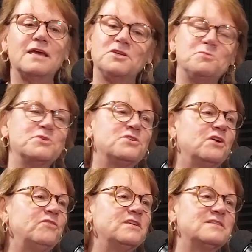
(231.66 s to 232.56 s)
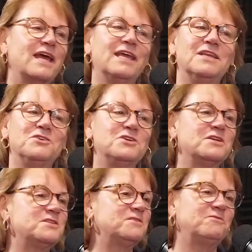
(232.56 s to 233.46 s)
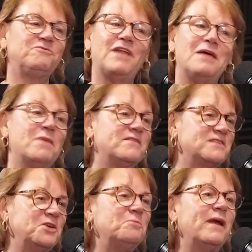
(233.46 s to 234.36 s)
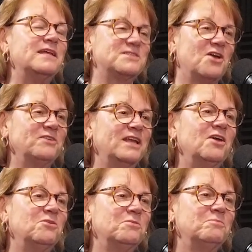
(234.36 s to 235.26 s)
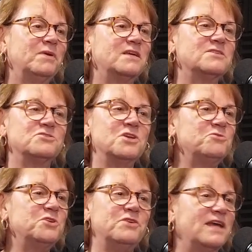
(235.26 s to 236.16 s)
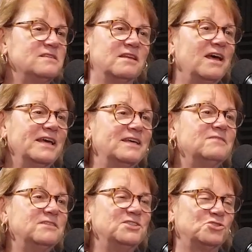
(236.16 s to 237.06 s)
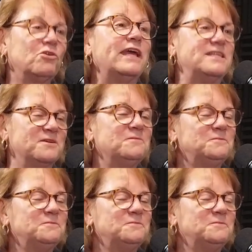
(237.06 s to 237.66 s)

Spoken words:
it's customer service and just flying by the seat of your pants all day long because there's no 2 days alike, which is great.